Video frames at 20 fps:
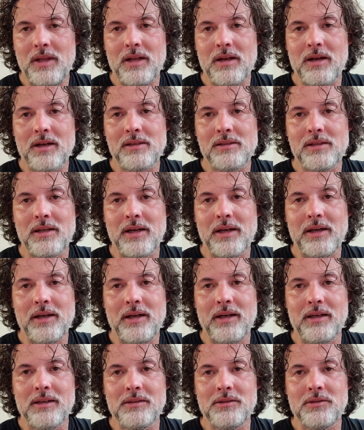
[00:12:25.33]
And like I say,
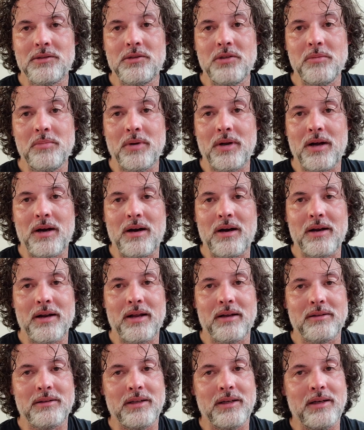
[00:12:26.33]
it is stupid hot
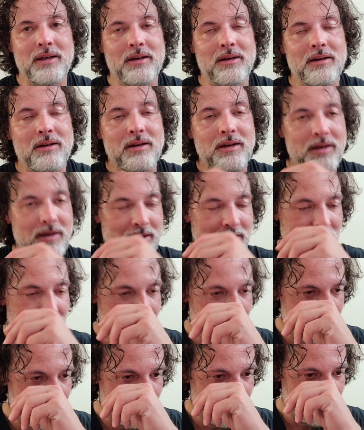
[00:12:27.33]
out there.
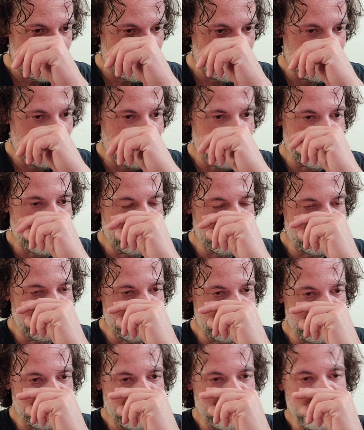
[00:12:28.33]
So
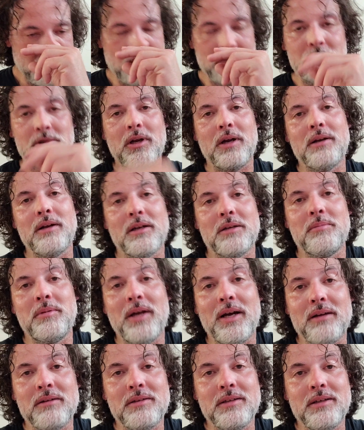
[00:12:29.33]
I'm trying not to
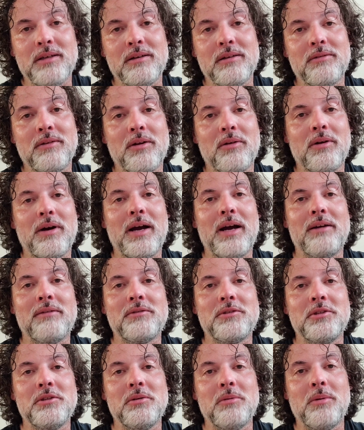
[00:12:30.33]
be out there if I don't
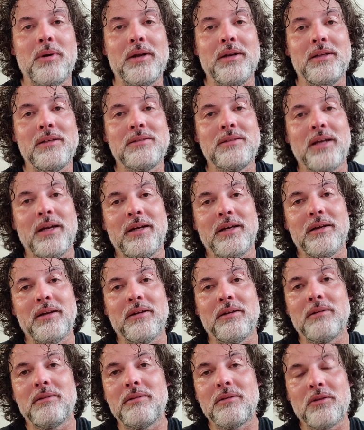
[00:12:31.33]
have to. I did take
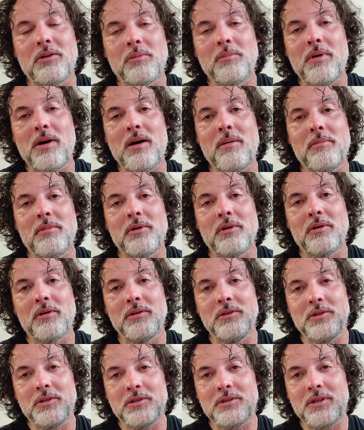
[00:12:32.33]
a thermometer
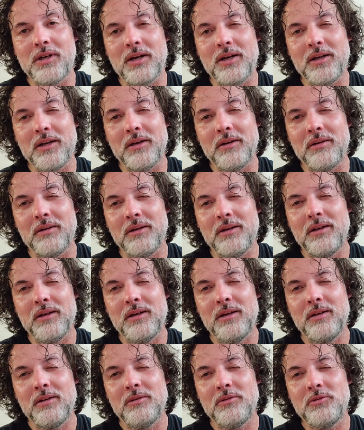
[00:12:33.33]
and just kind of
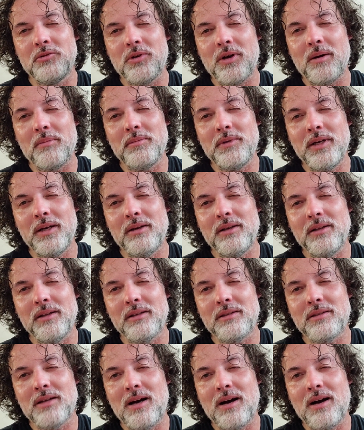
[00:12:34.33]
drop down in
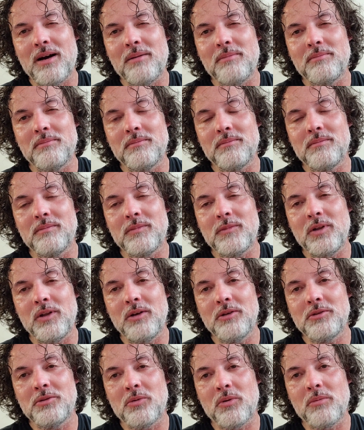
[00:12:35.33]
the top
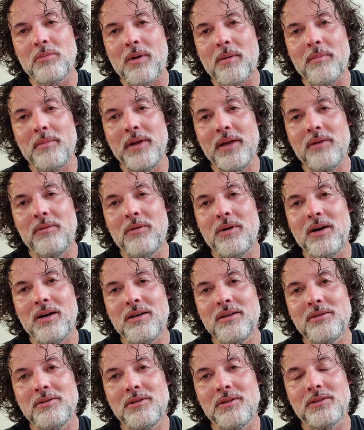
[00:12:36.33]
close to where my meat
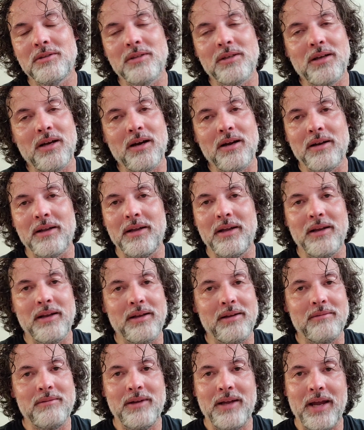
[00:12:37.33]
was just to kind of get
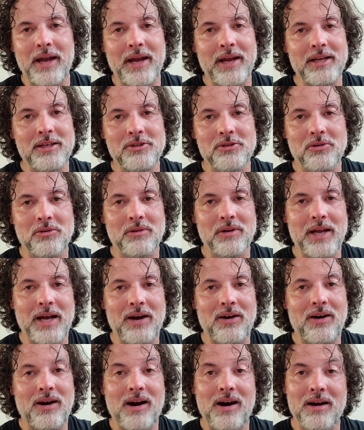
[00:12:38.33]
a gauge on
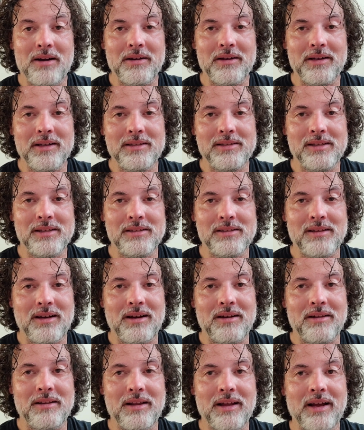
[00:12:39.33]
how hot it is
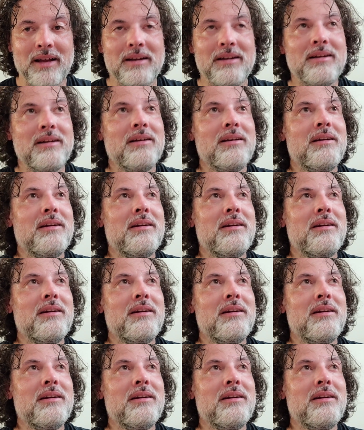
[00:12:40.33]
inside of that.